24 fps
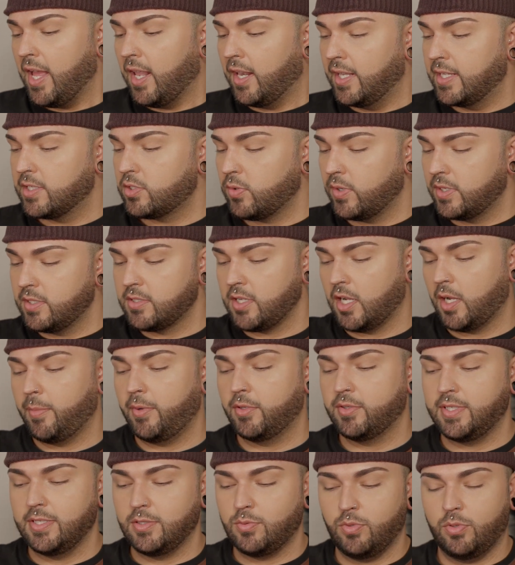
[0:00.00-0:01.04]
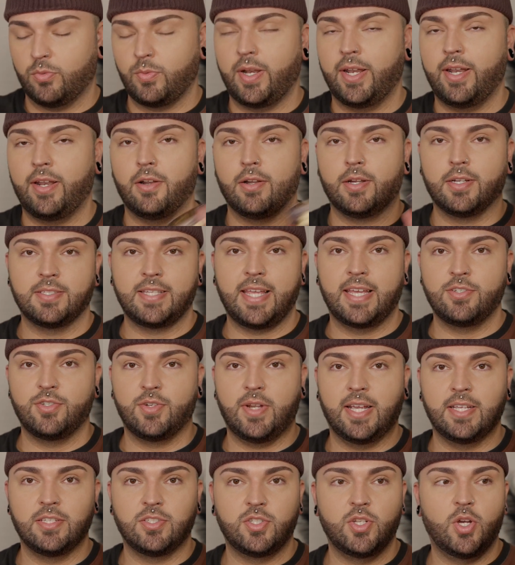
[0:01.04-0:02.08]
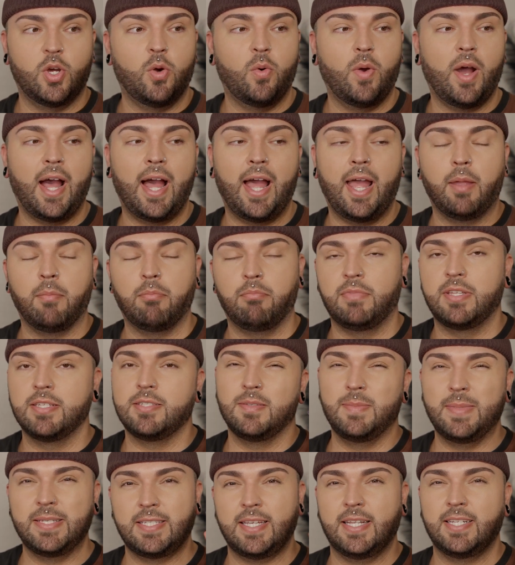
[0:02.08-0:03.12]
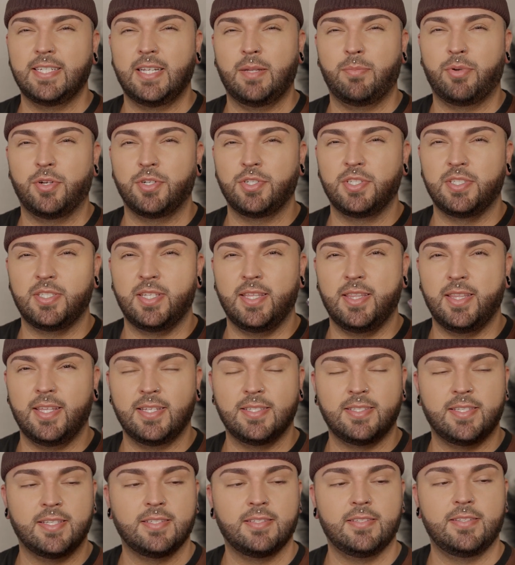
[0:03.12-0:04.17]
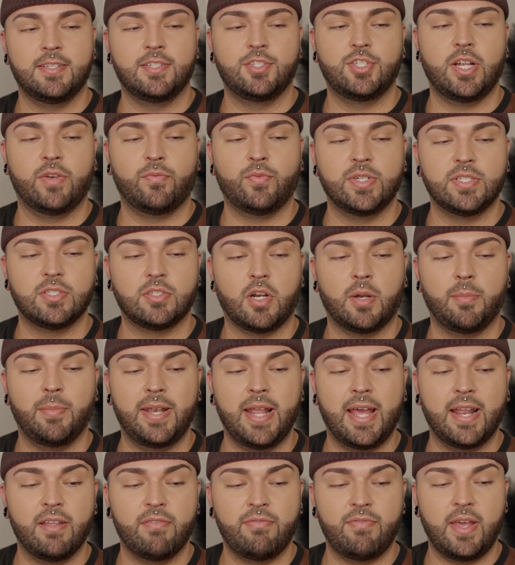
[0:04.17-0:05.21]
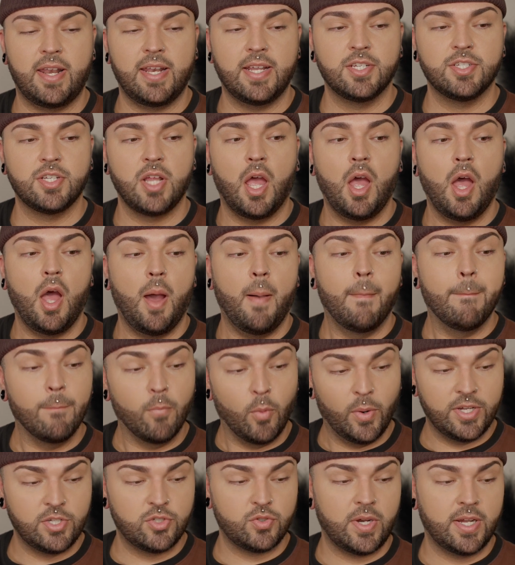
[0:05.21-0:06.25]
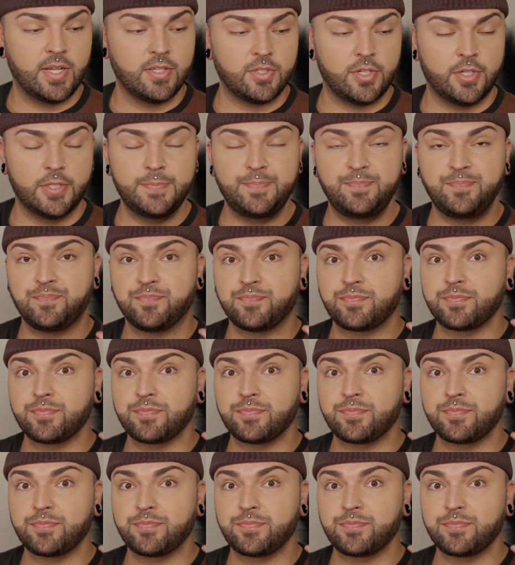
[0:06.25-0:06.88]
Let's go ahead and talk about this one right here because as you guys know, I this is my second time purchasing this. This is the Jeffree Star Banana Fetish Moisturizer.